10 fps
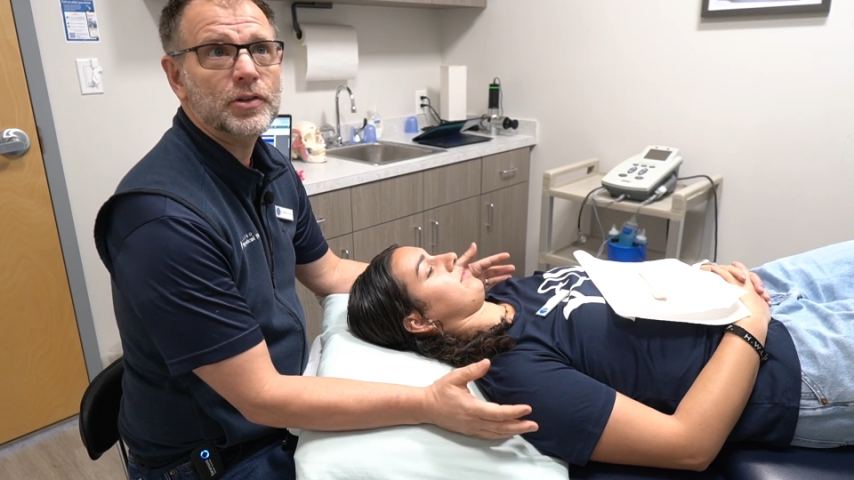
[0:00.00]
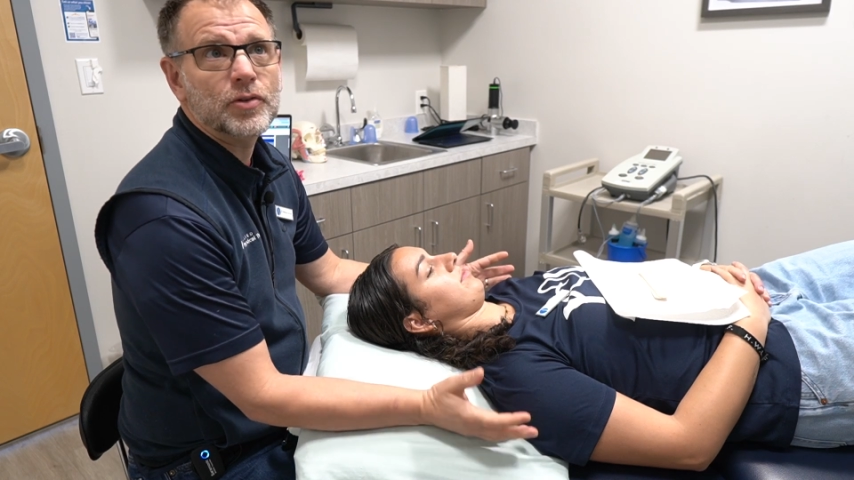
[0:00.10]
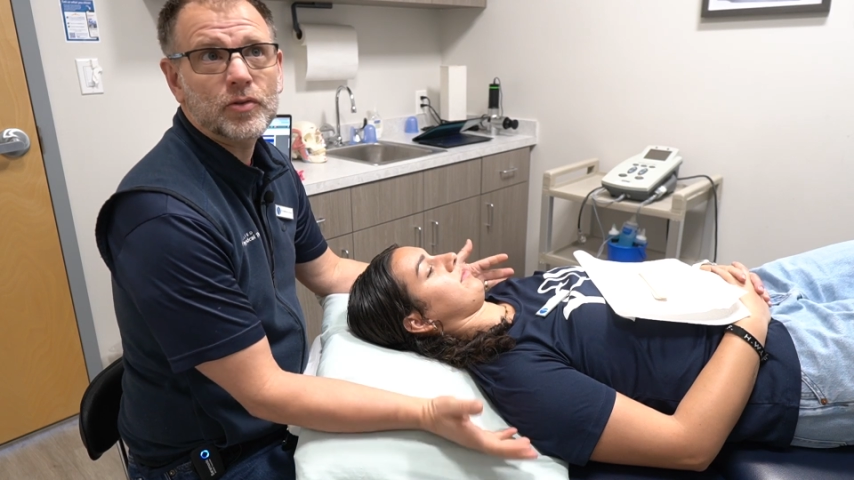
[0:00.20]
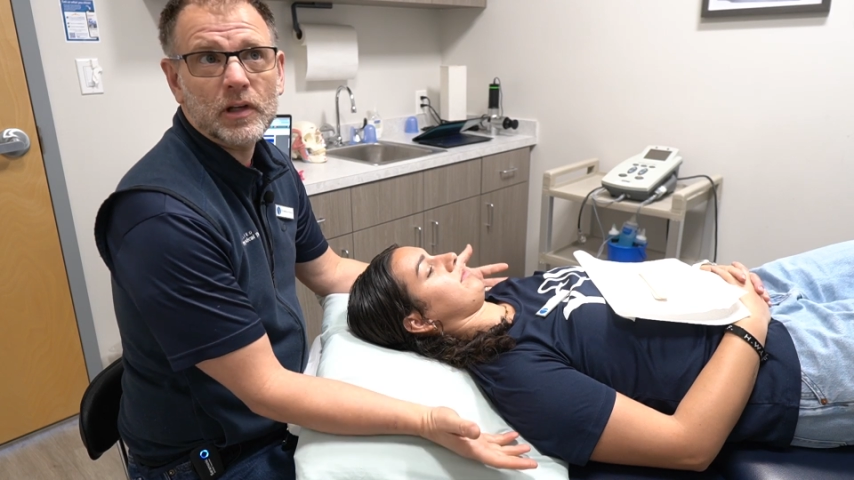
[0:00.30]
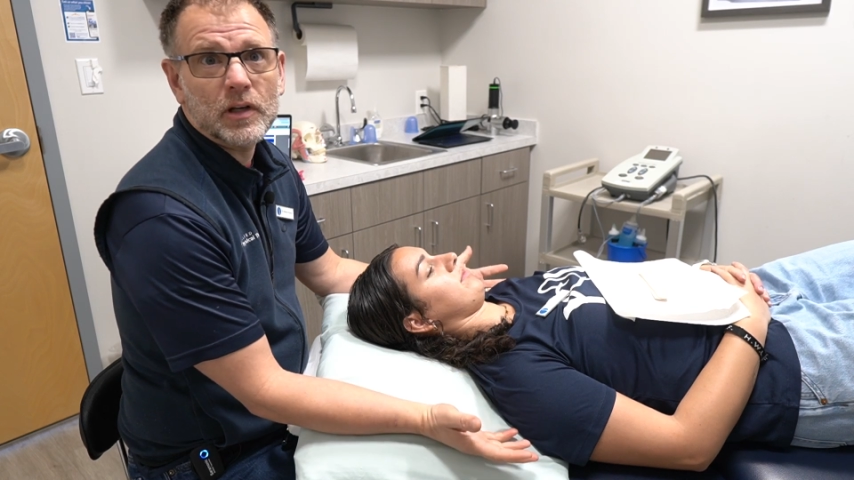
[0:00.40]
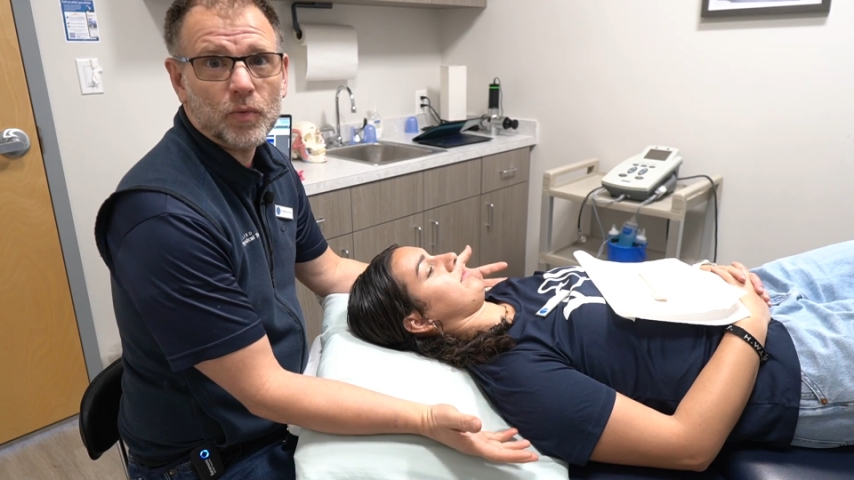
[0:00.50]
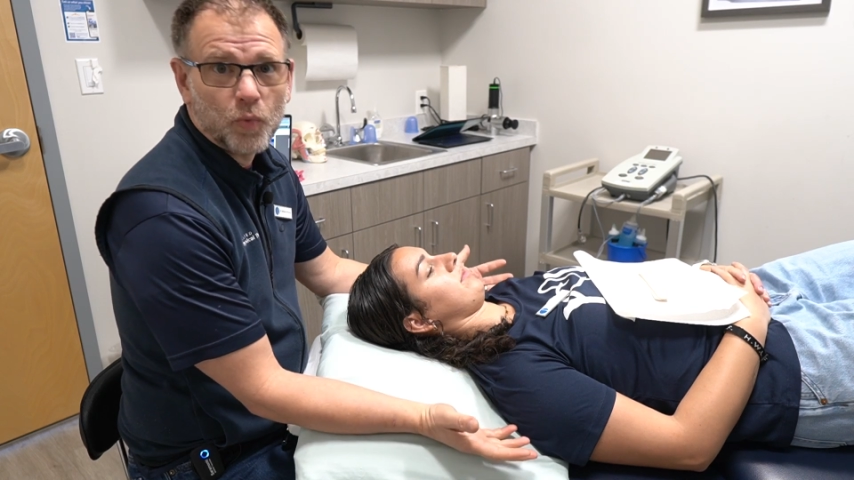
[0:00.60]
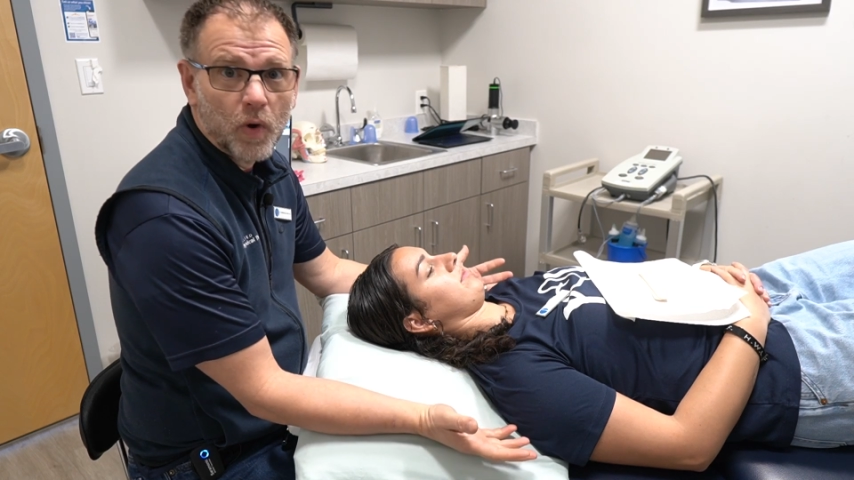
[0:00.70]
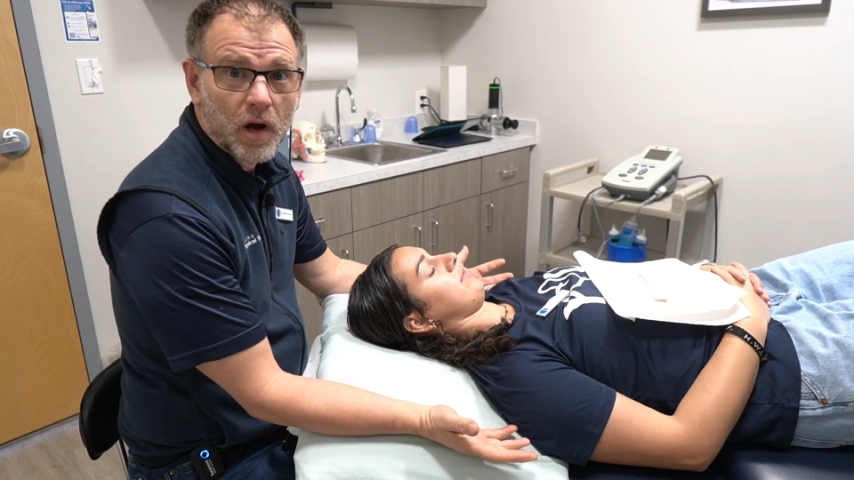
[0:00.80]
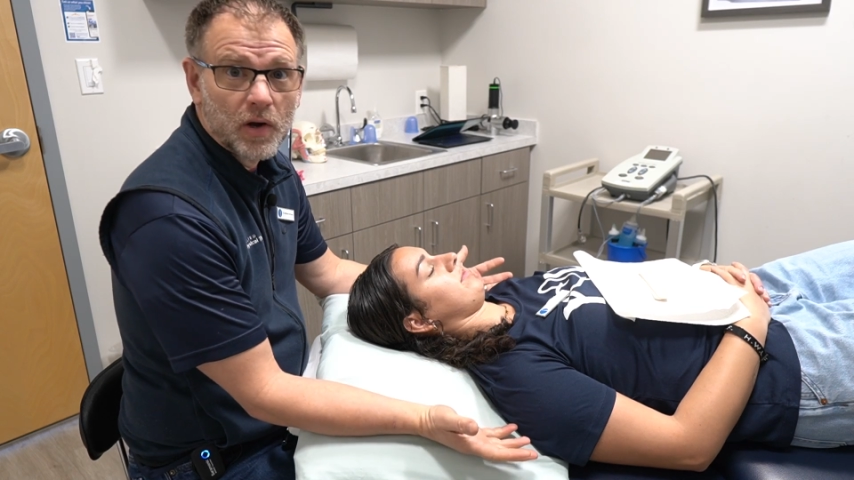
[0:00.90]
You can't
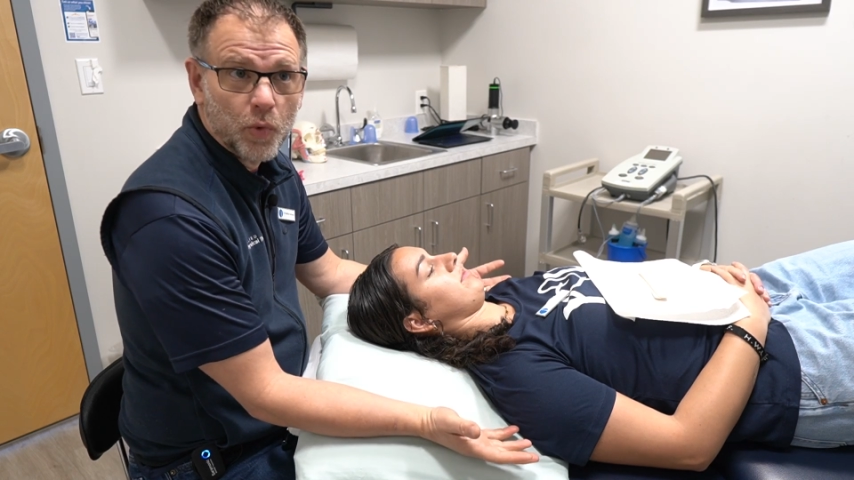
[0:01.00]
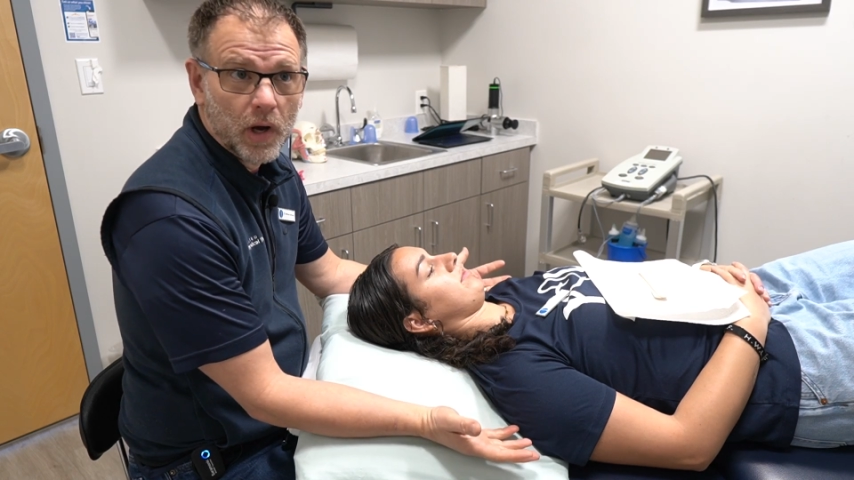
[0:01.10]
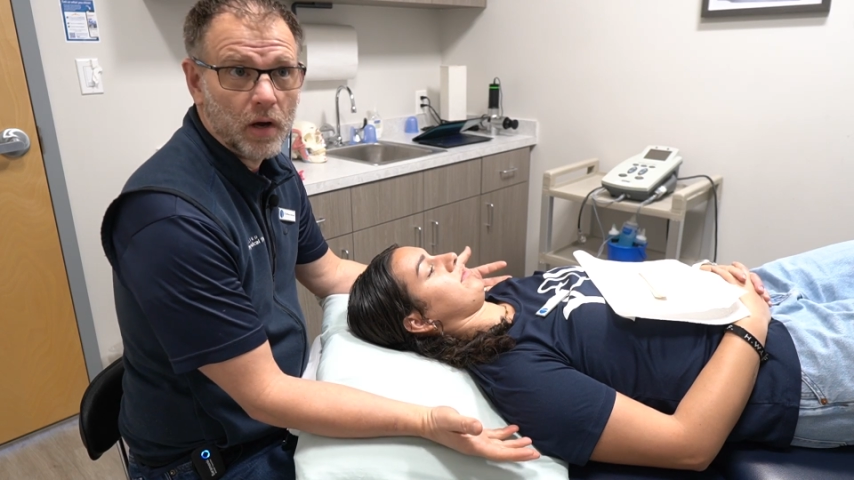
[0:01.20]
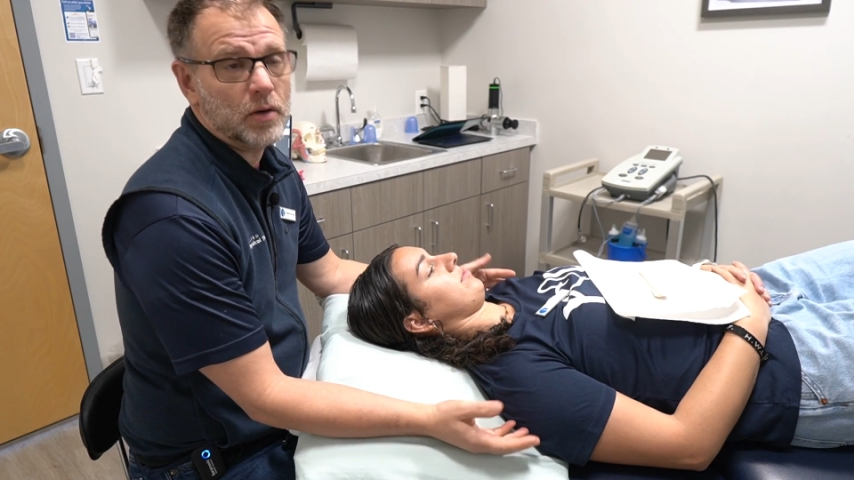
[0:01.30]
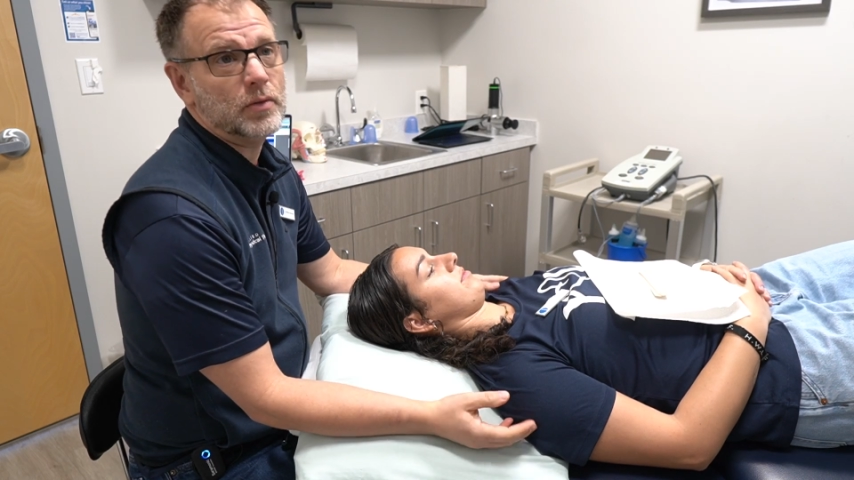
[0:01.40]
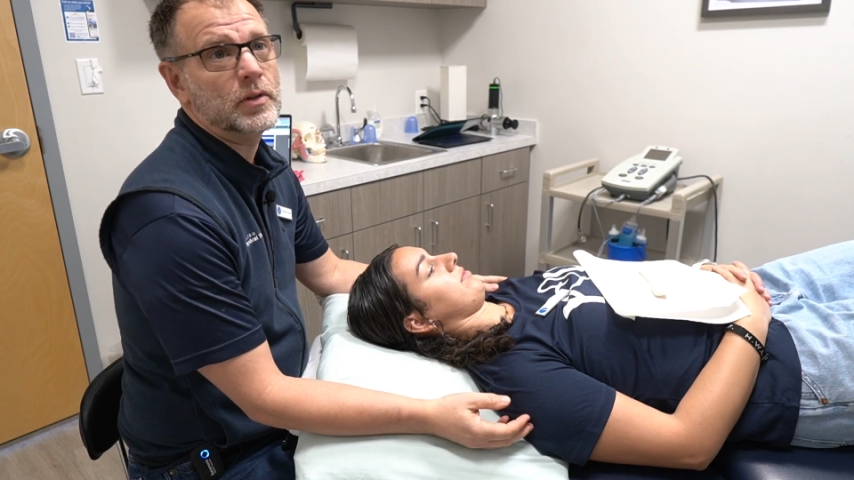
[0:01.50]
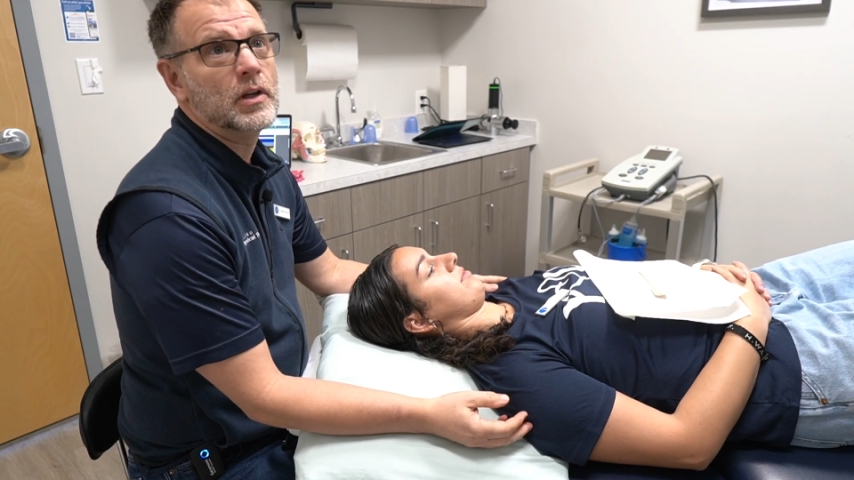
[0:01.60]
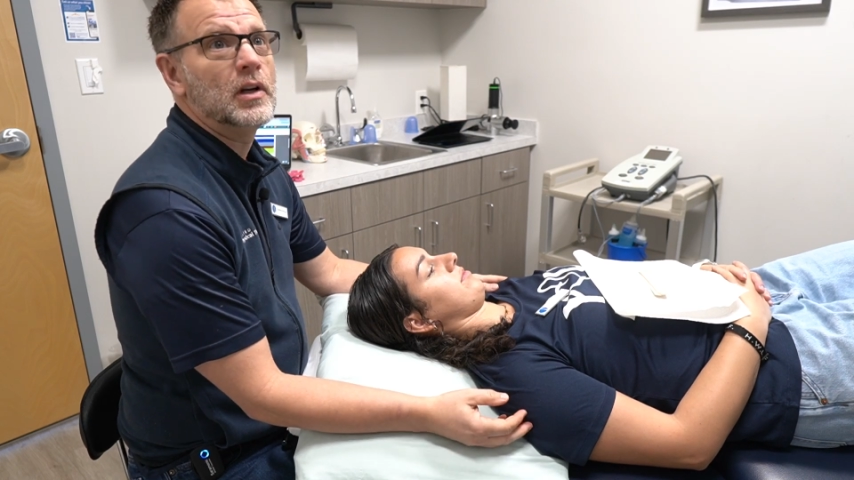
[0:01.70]
walk well.